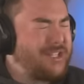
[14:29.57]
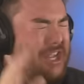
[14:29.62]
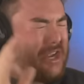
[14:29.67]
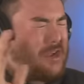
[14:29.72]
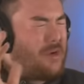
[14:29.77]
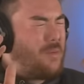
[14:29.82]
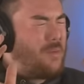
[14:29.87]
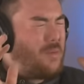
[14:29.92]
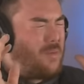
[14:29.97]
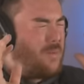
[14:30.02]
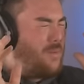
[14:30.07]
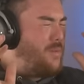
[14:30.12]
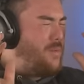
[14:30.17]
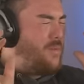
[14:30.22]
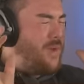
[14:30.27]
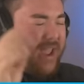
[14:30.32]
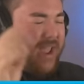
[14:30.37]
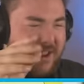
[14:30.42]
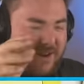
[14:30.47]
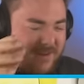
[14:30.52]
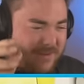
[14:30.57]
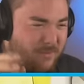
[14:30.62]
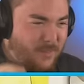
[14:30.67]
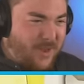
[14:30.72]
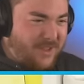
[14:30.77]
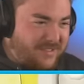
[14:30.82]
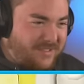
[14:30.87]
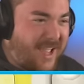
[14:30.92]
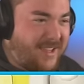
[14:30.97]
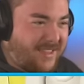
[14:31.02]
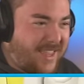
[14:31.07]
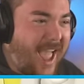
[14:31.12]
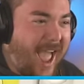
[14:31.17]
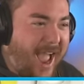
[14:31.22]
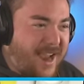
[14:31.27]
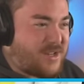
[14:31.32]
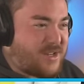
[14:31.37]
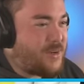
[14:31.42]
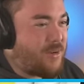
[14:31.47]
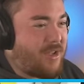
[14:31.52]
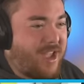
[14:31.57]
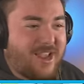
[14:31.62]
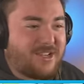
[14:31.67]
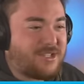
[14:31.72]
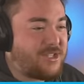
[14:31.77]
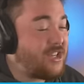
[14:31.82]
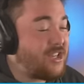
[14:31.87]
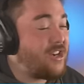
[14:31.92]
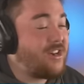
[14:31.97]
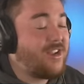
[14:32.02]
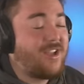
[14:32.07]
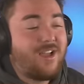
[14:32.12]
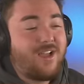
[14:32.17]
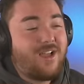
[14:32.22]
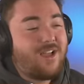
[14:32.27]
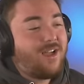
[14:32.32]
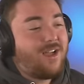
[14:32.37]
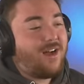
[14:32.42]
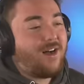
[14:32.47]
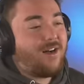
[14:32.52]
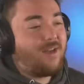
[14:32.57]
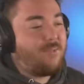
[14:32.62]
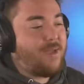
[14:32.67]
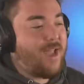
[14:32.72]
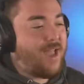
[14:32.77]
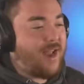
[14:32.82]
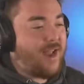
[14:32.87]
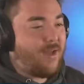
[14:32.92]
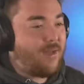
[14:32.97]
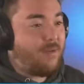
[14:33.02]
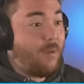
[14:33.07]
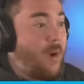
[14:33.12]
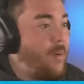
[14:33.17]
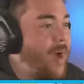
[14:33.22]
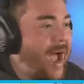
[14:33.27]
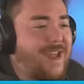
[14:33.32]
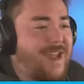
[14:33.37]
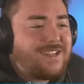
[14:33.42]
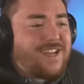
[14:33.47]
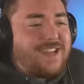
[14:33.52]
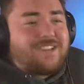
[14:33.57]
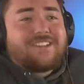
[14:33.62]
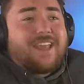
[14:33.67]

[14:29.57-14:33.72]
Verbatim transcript: like, wait, is that the actual answer? Oh man, I, well, I did